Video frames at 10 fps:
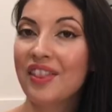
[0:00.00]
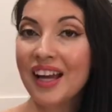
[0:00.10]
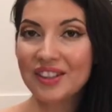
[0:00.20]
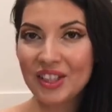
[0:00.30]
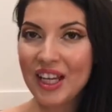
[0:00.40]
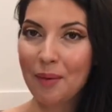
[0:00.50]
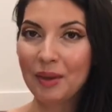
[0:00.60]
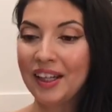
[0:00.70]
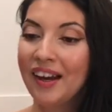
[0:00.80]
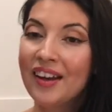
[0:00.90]
That's
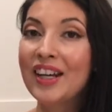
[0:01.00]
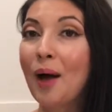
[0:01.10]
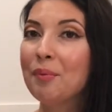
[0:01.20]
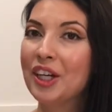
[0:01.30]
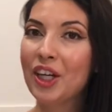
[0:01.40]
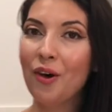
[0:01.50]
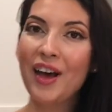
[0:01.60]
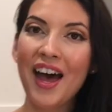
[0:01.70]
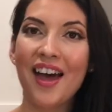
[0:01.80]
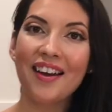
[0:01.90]
yummy. Now I'm gonna go
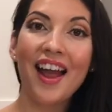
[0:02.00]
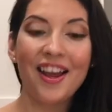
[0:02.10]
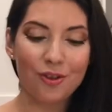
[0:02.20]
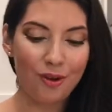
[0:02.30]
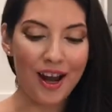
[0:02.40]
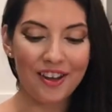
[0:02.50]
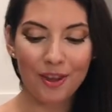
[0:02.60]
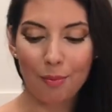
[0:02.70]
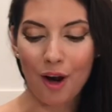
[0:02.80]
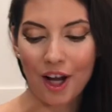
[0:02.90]
ahead and try
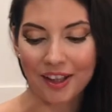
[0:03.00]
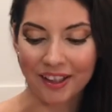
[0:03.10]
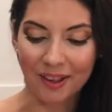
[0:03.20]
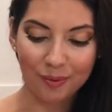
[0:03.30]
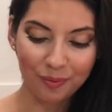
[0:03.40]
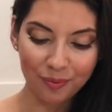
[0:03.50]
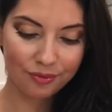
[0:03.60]
the broccoli.